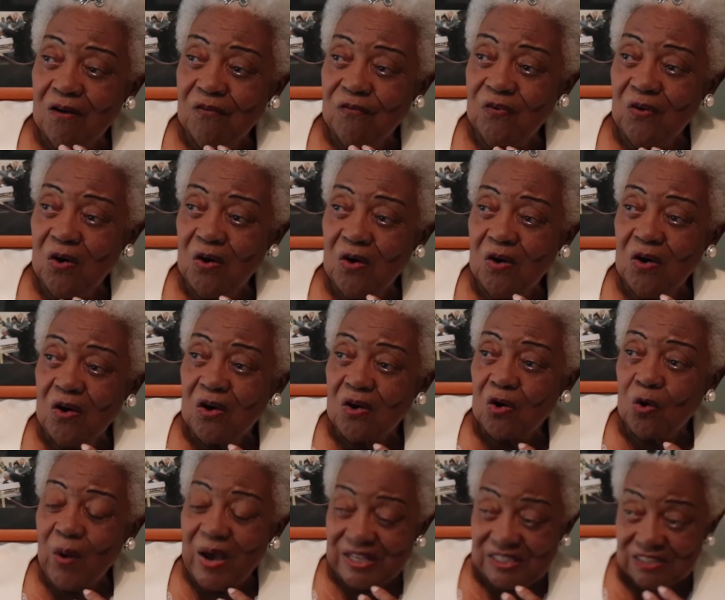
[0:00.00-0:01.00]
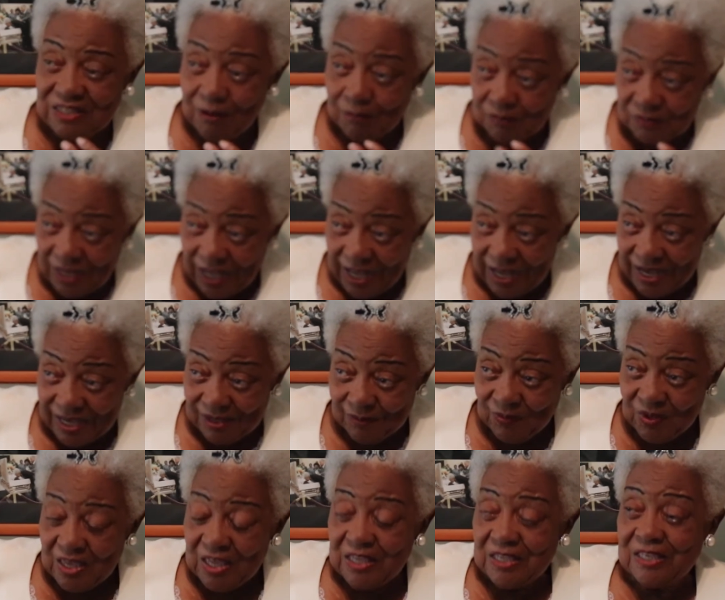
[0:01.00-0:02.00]
for quite some
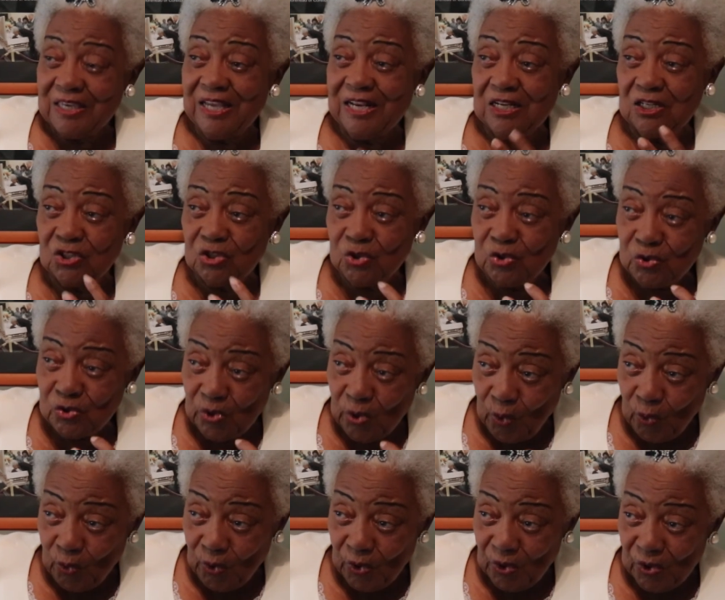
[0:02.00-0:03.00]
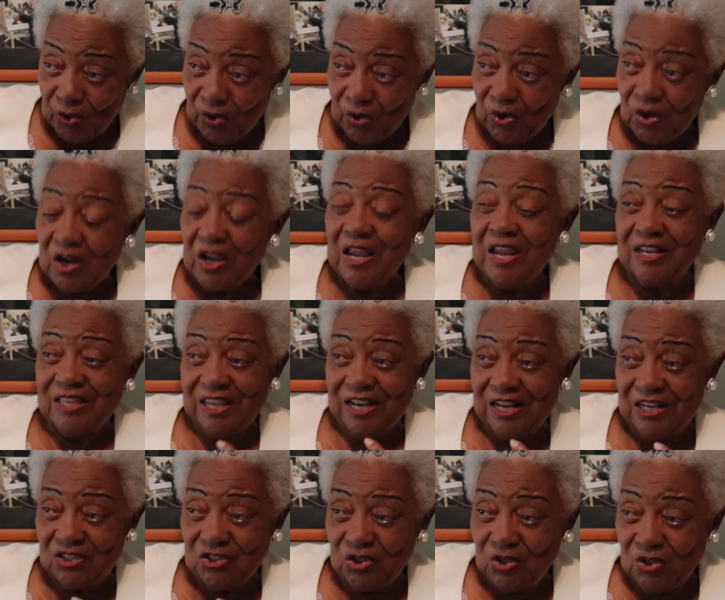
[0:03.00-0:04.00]
time, getting to know her and
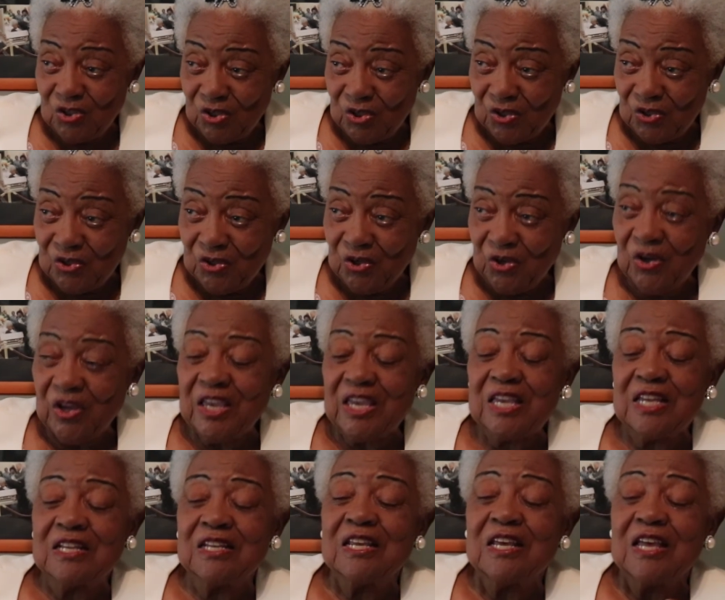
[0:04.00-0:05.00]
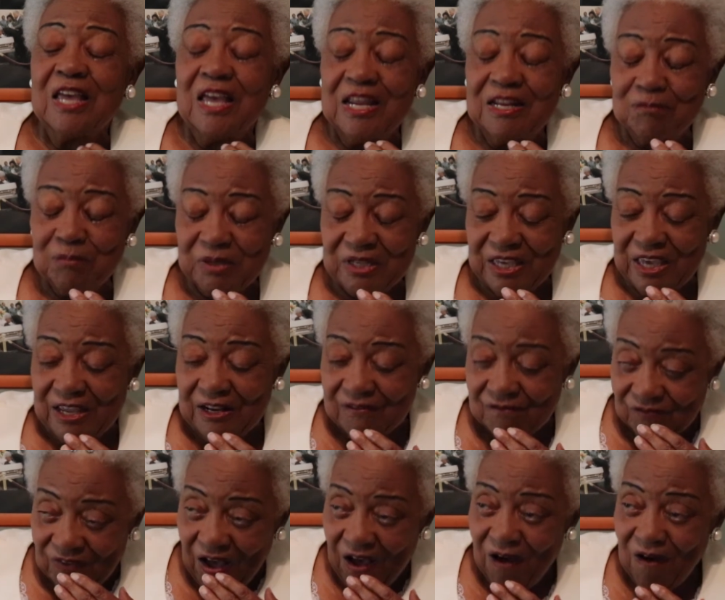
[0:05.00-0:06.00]
getting to learn her and be
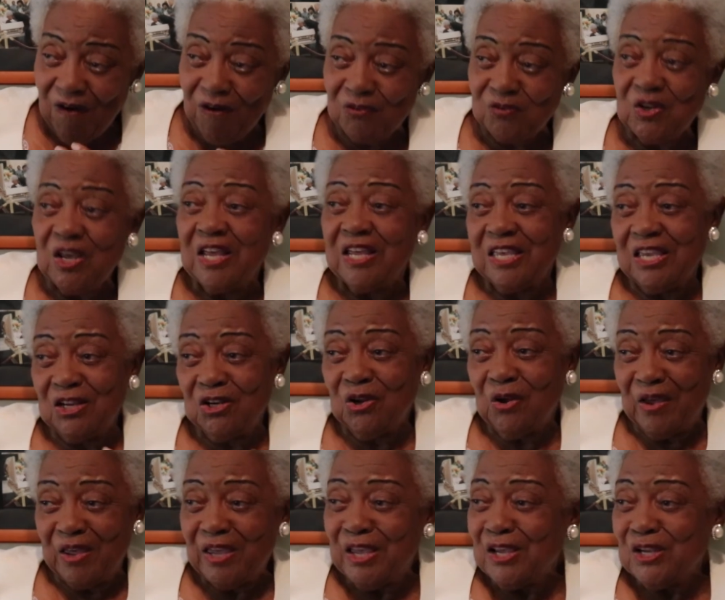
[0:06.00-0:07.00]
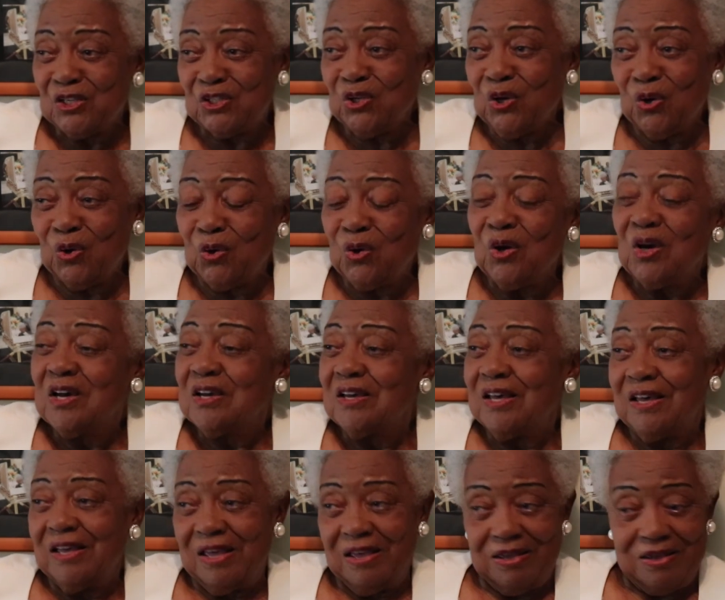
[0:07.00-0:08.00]
involved, So
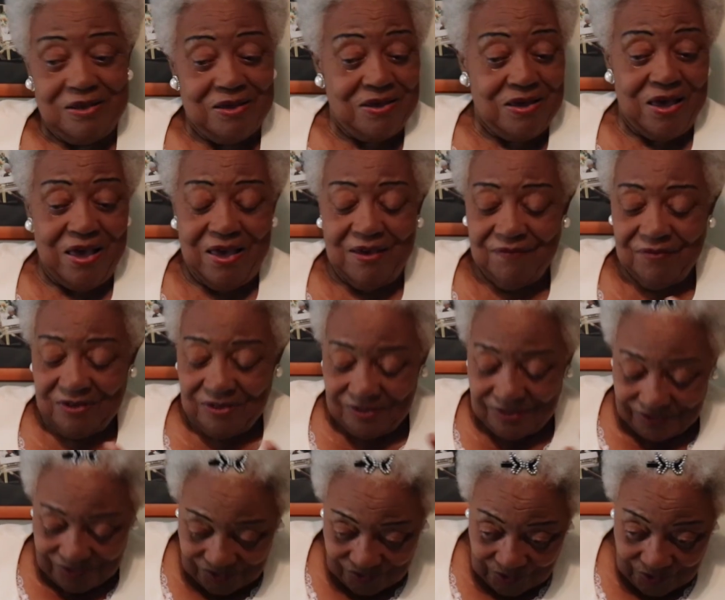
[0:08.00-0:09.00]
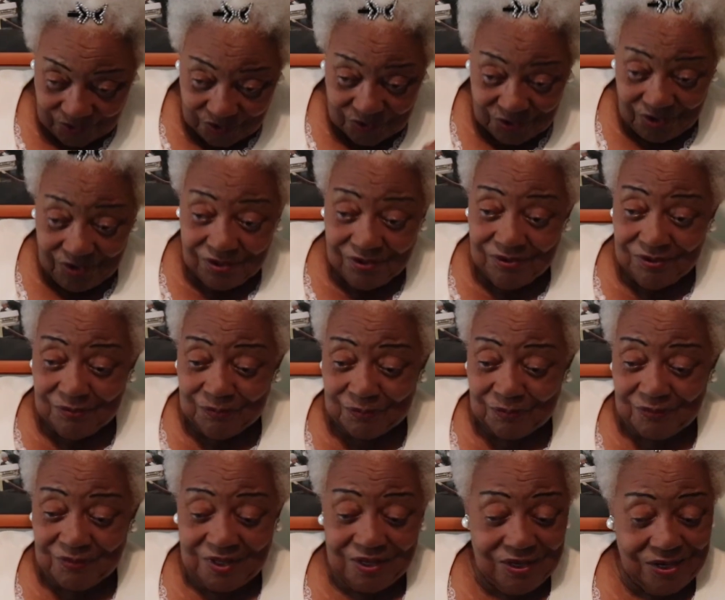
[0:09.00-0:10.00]
having a sister,
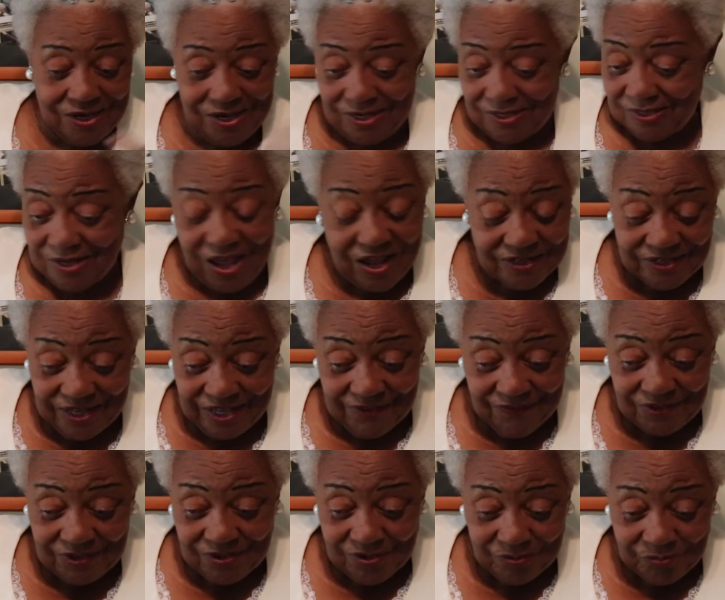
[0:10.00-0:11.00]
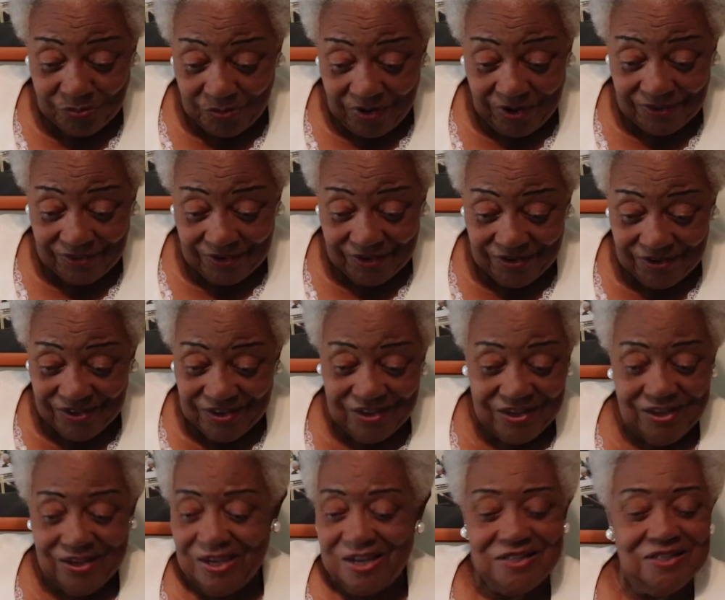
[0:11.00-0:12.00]
not having a brother,
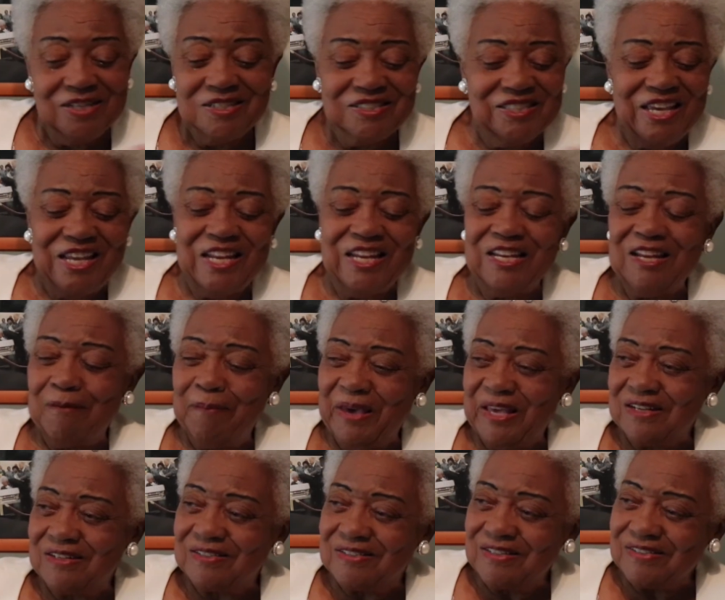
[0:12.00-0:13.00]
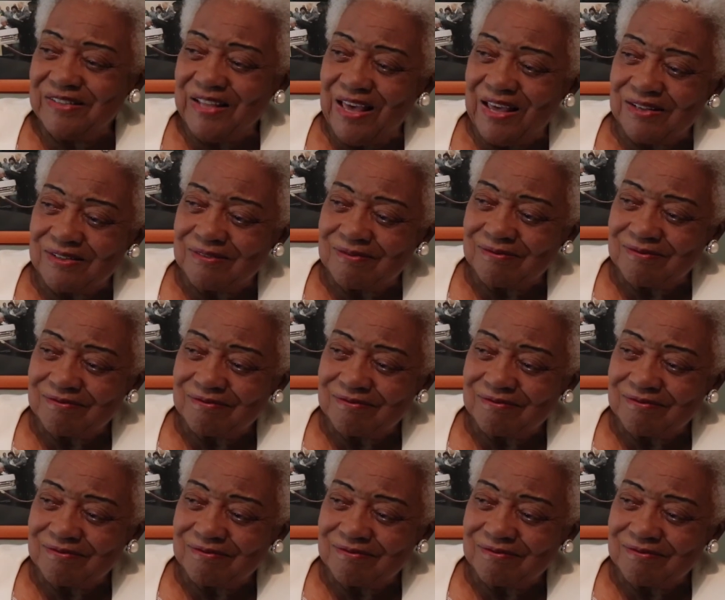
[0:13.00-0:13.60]
it doesn't get any better than that.